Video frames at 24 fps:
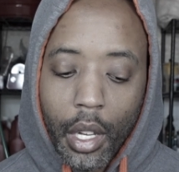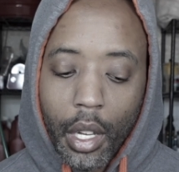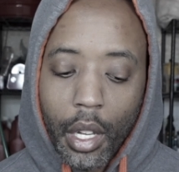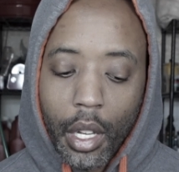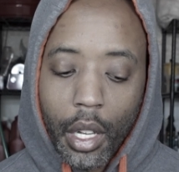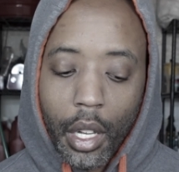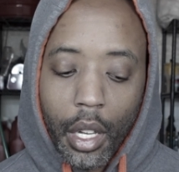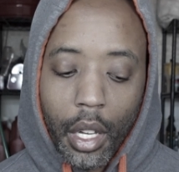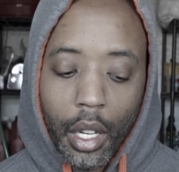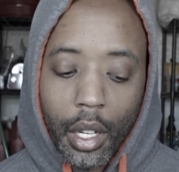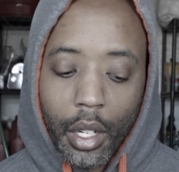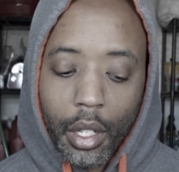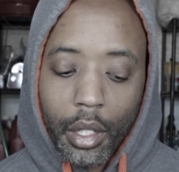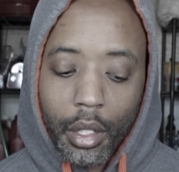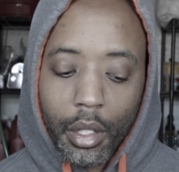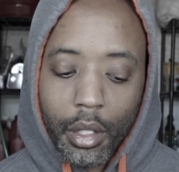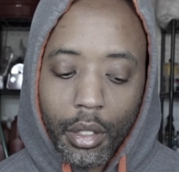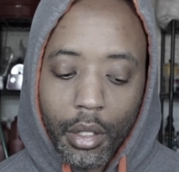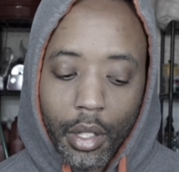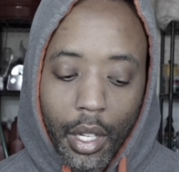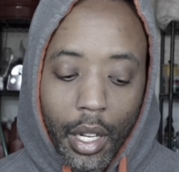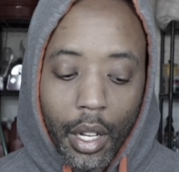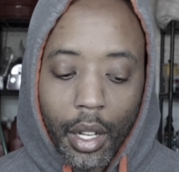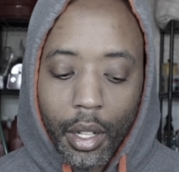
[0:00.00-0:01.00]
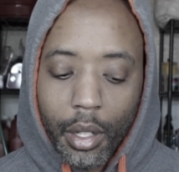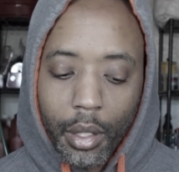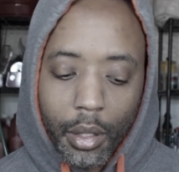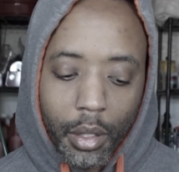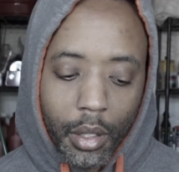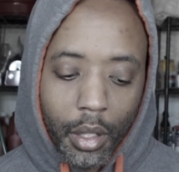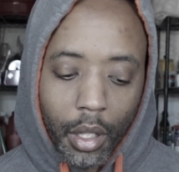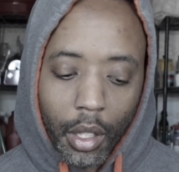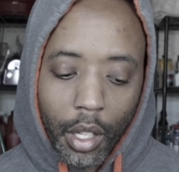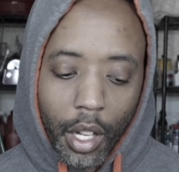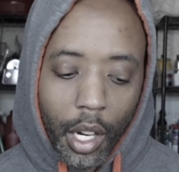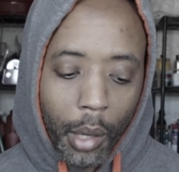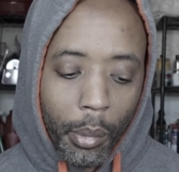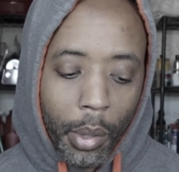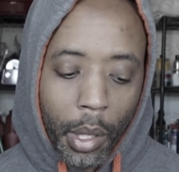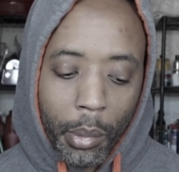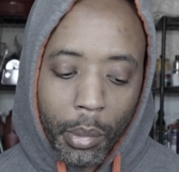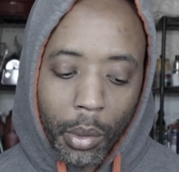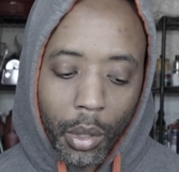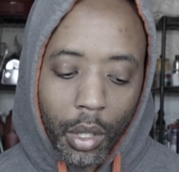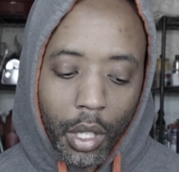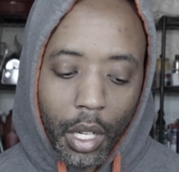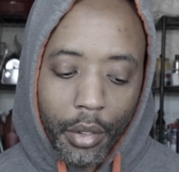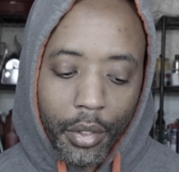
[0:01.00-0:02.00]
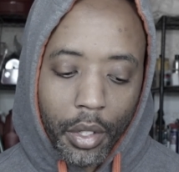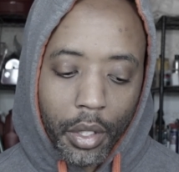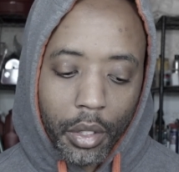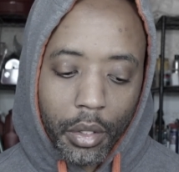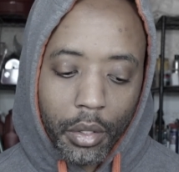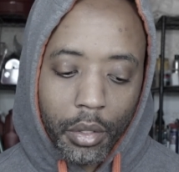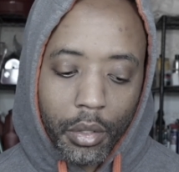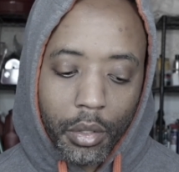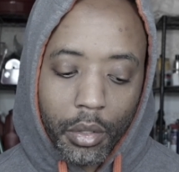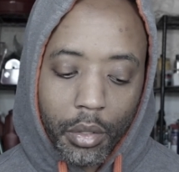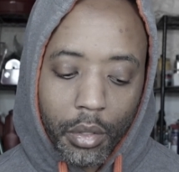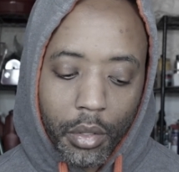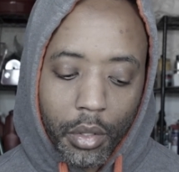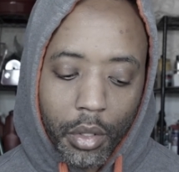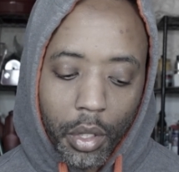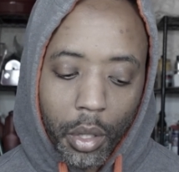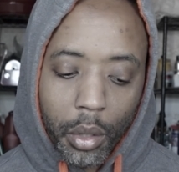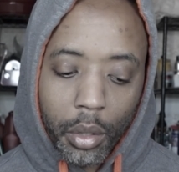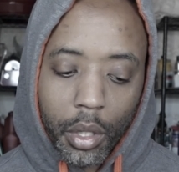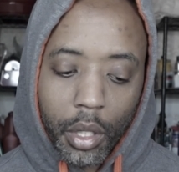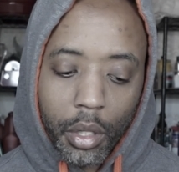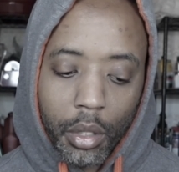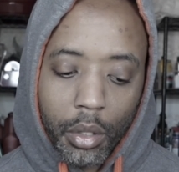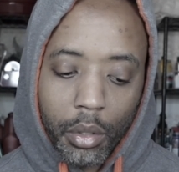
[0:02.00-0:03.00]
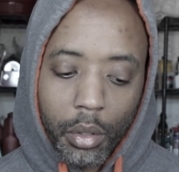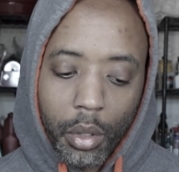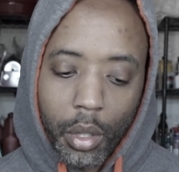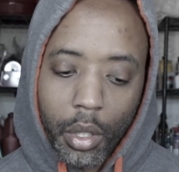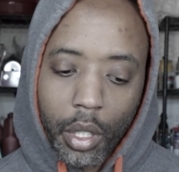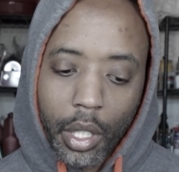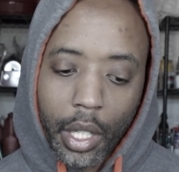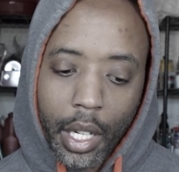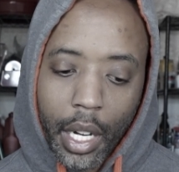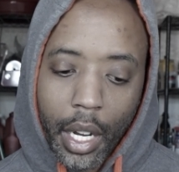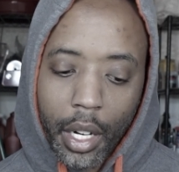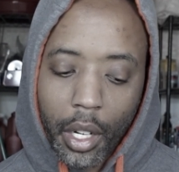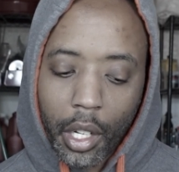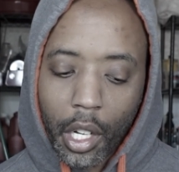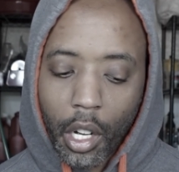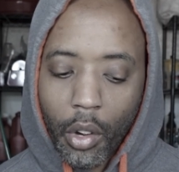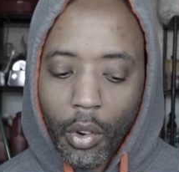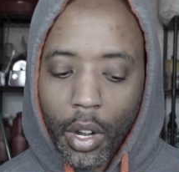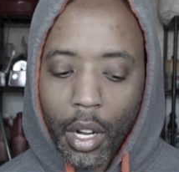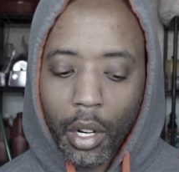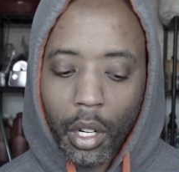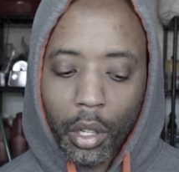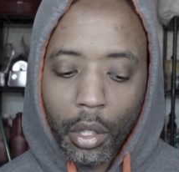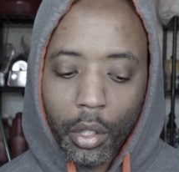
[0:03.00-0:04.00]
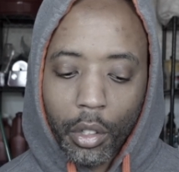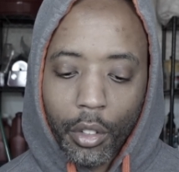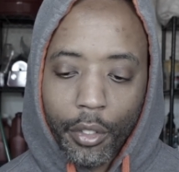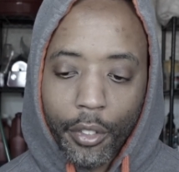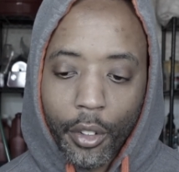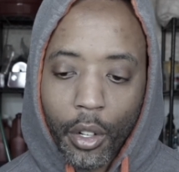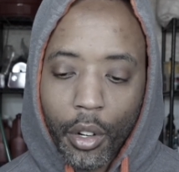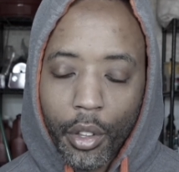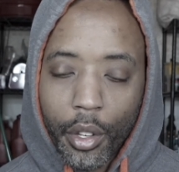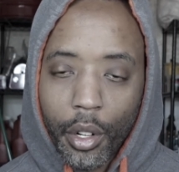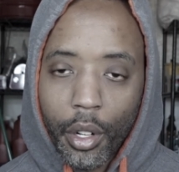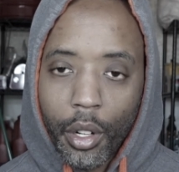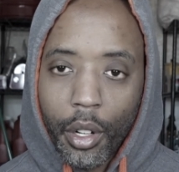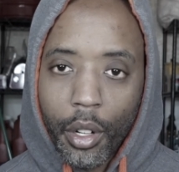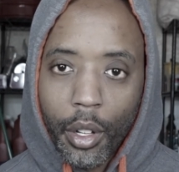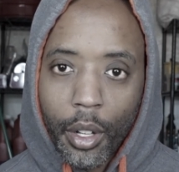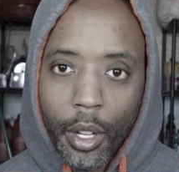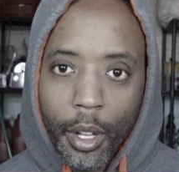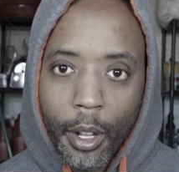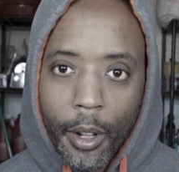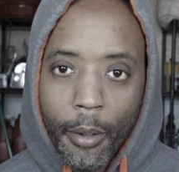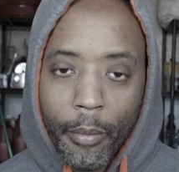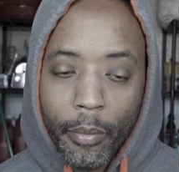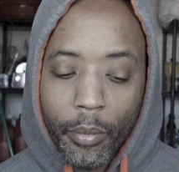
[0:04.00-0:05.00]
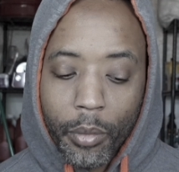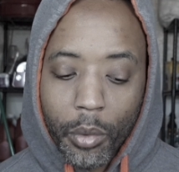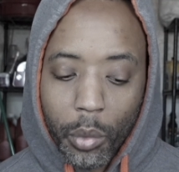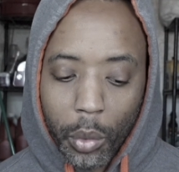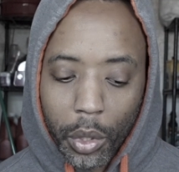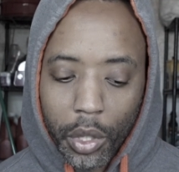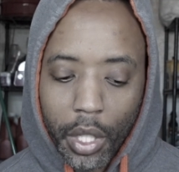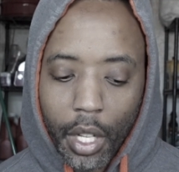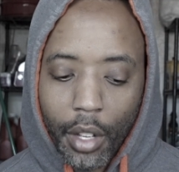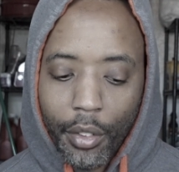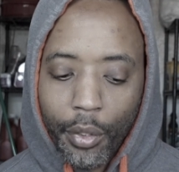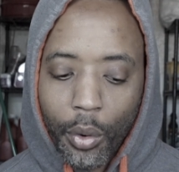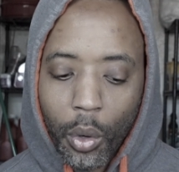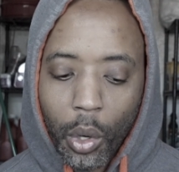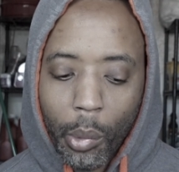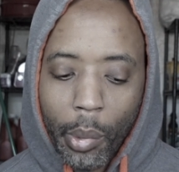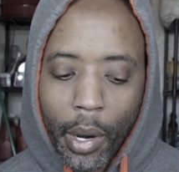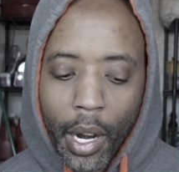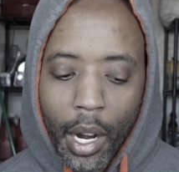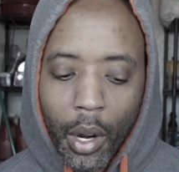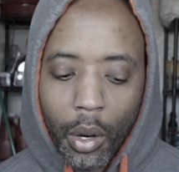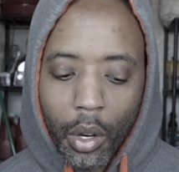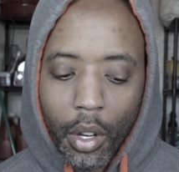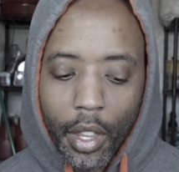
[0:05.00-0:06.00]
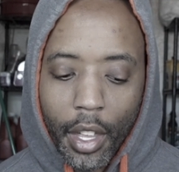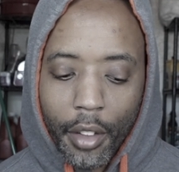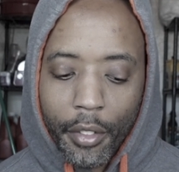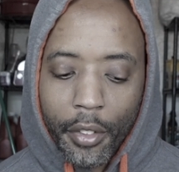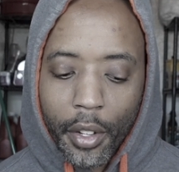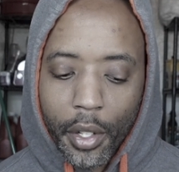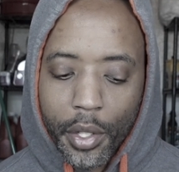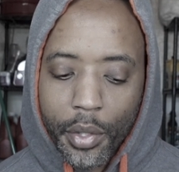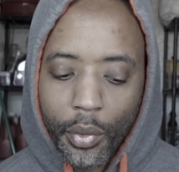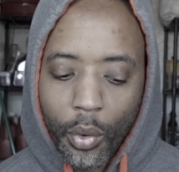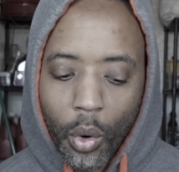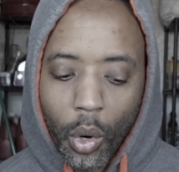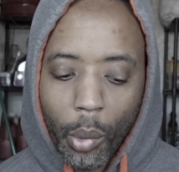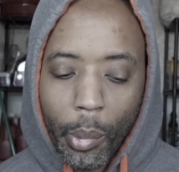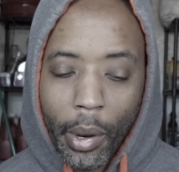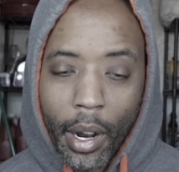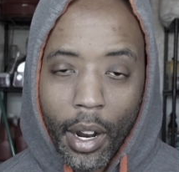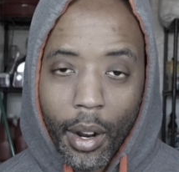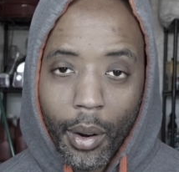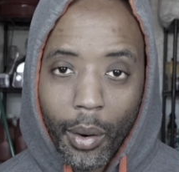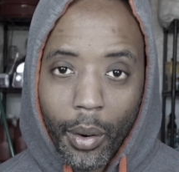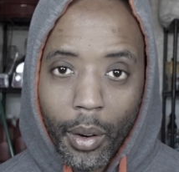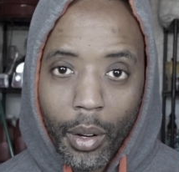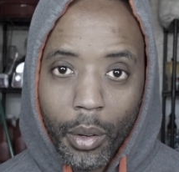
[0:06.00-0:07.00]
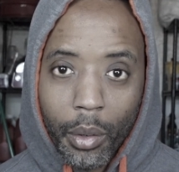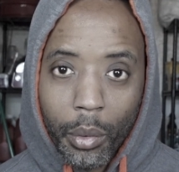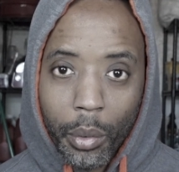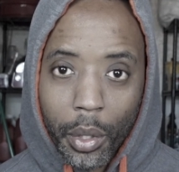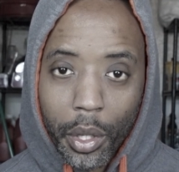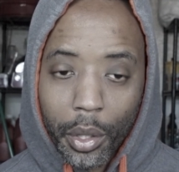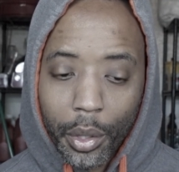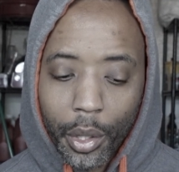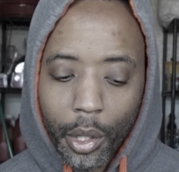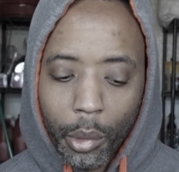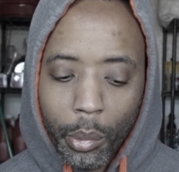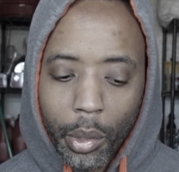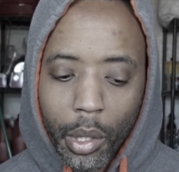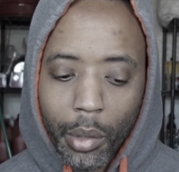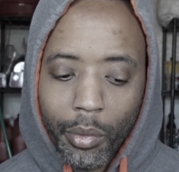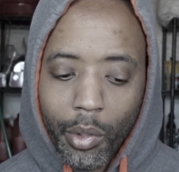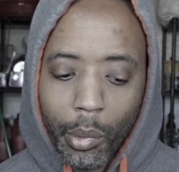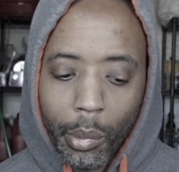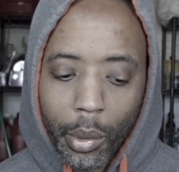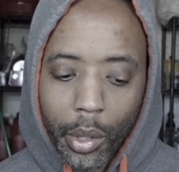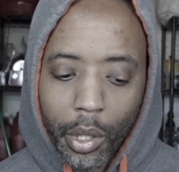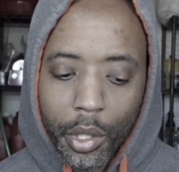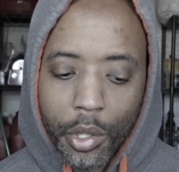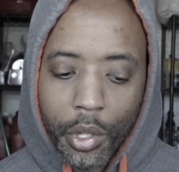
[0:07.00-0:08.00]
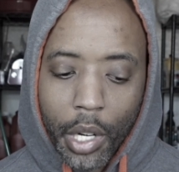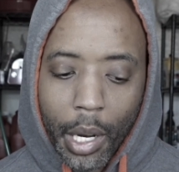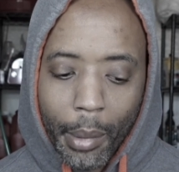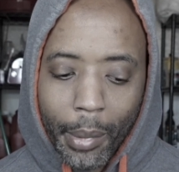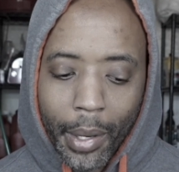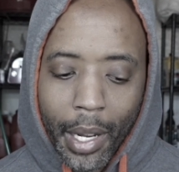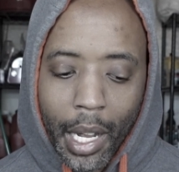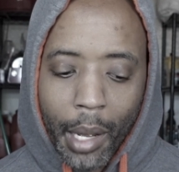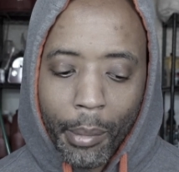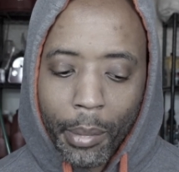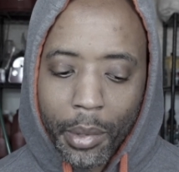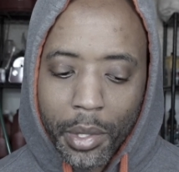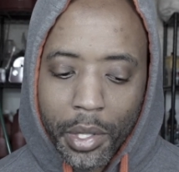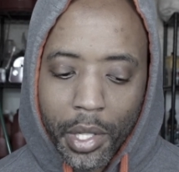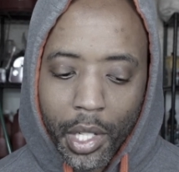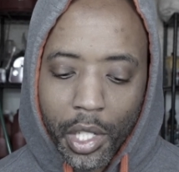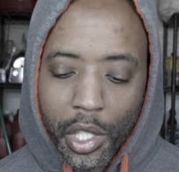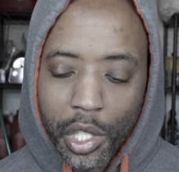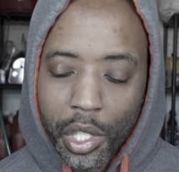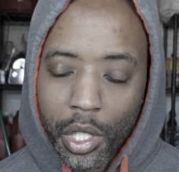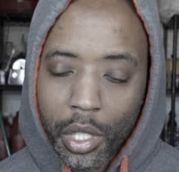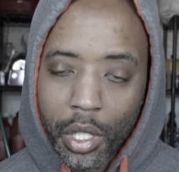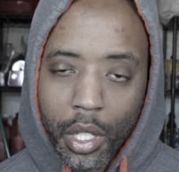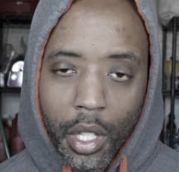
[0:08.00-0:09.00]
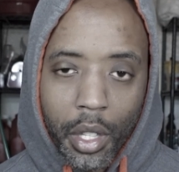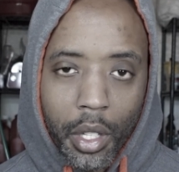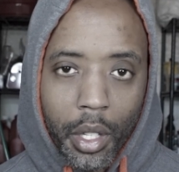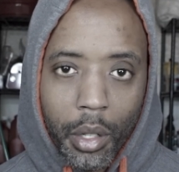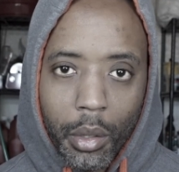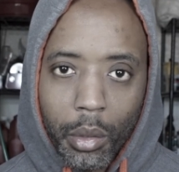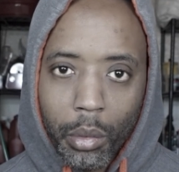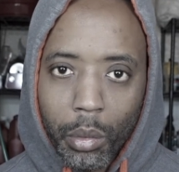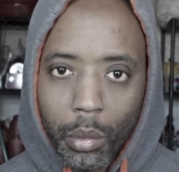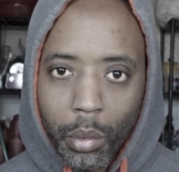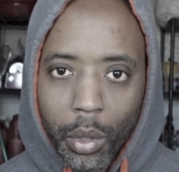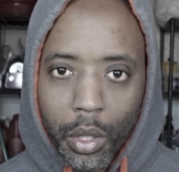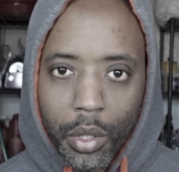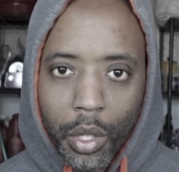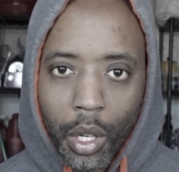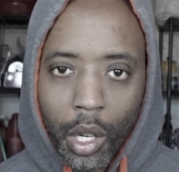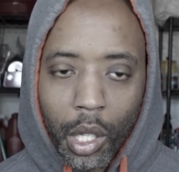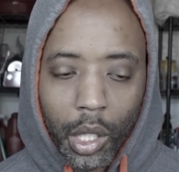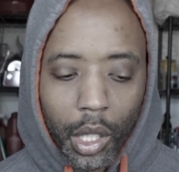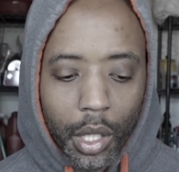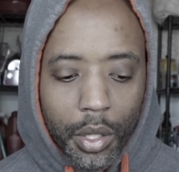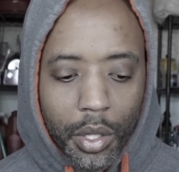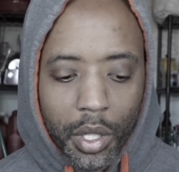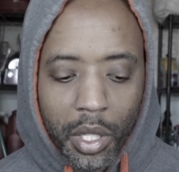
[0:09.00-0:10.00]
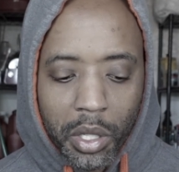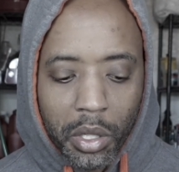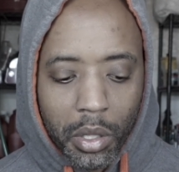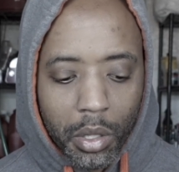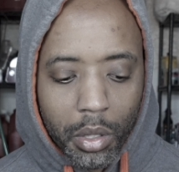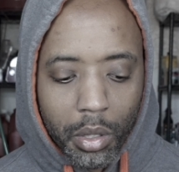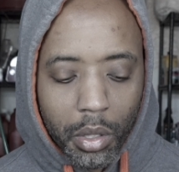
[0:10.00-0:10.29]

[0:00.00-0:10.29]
And yeah, a lot of people love it. You can kind of go out a little further with that 4-power, that fixed 4-power, with a little bit of a bullet drop compensation, and then when targets